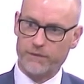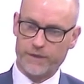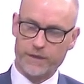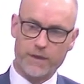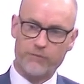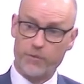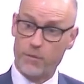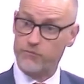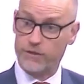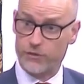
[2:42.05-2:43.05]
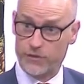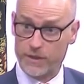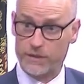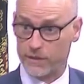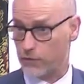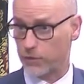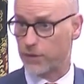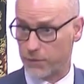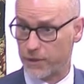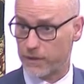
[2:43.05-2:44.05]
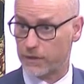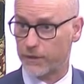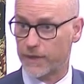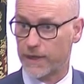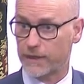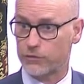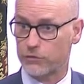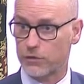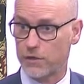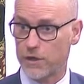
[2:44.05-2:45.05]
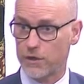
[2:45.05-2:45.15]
if it's come from a British citizen or somebody that's on the electoral